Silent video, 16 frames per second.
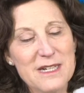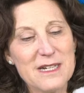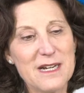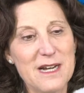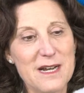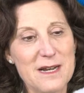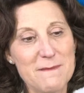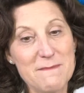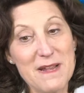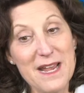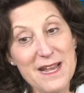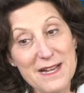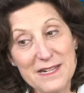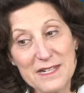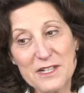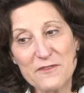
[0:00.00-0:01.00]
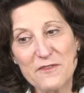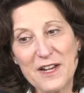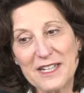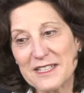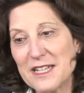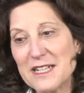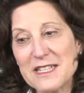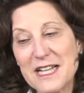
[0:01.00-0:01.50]
And the
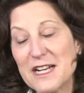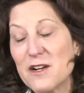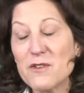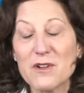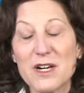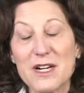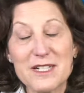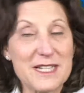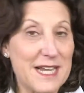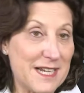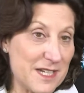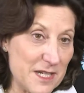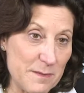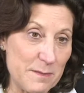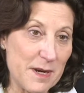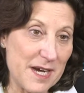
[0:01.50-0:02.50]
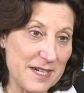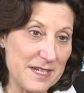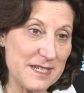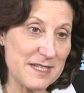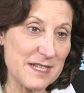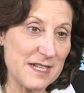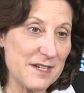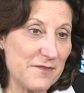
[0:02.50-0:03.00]
fact that they don't cause
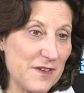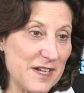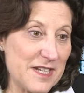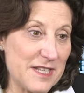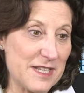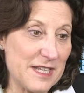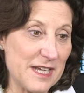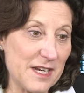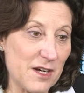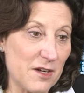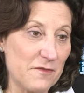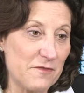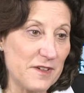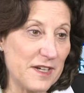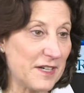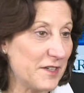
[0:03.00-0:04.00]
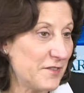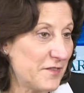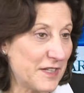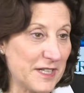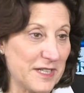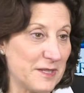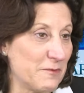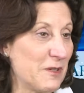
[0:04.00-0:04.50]
antibodies and, if anything, are very,
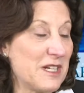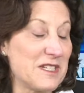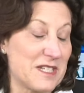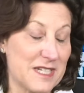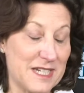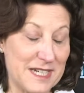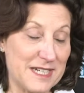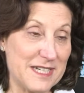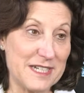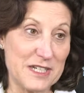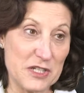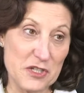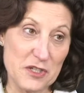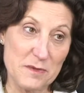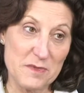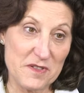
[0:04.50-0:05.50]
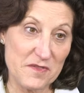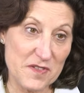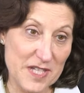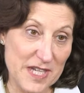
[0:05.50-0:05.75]
very well studied in terms of